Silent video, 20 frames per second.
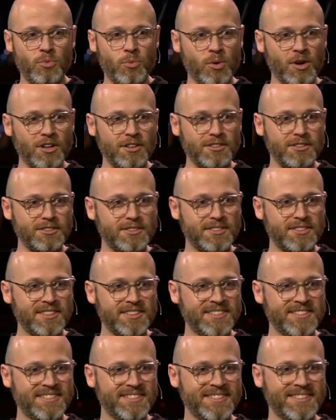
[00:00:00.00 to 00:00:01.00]
world.
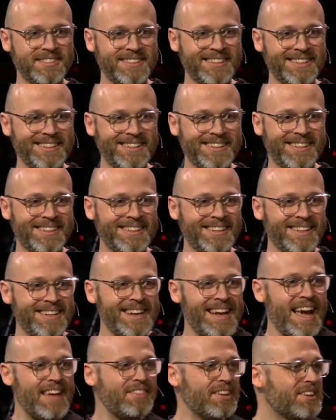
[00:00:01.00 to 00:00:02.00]

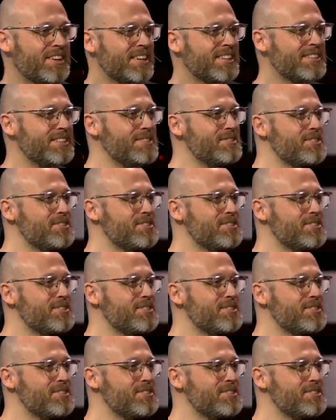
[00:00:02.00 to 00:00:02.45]
And the good